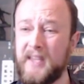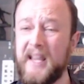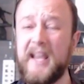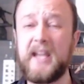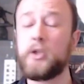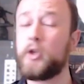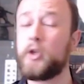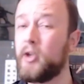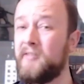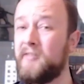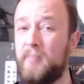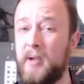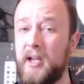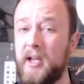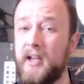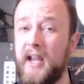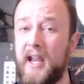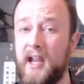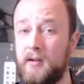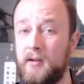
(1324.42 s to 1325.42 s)
could have been
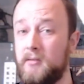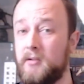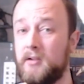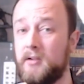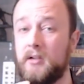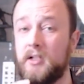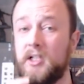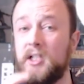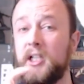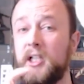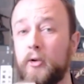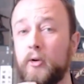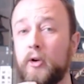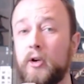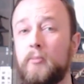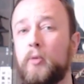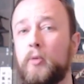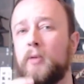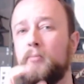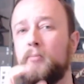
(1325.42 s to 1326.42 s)
a clearer,
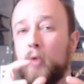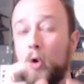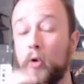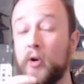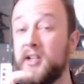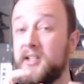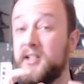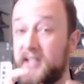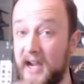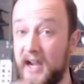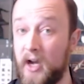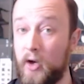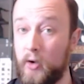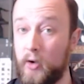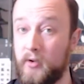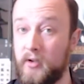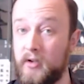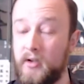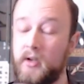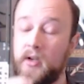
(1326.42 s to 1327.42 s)
more broken down
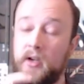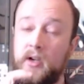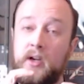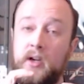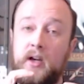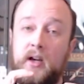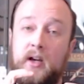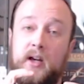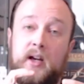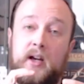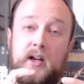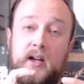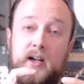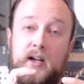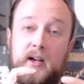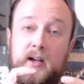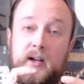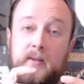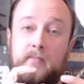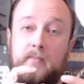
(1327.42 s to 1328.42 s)

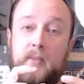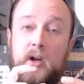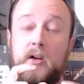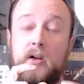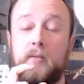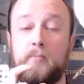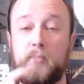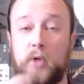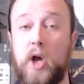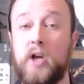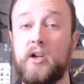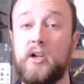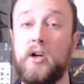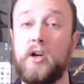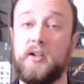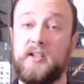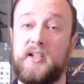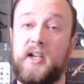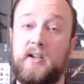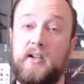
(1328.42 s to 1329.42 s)
blog
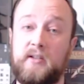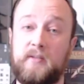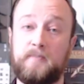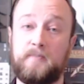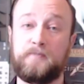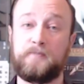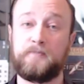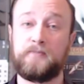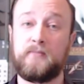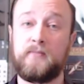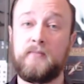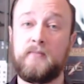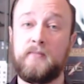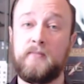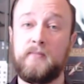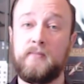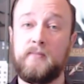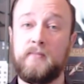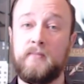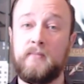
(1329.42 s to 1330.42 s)
content.
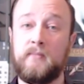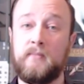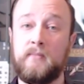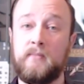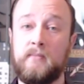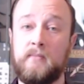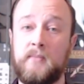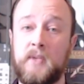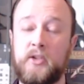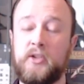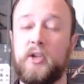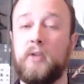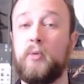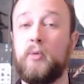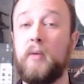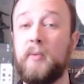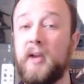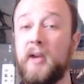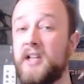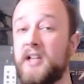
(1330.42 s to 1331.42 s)
So you're
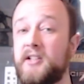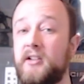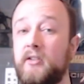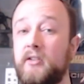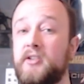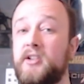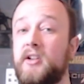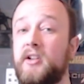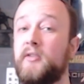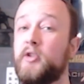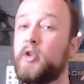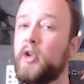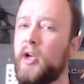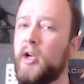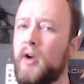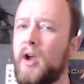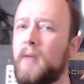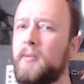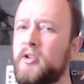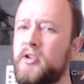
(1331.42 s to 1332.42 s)
probably asking yourself, should I
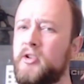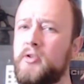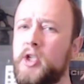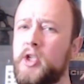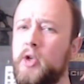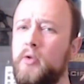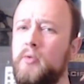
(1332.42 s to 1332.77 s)
grab issue 2?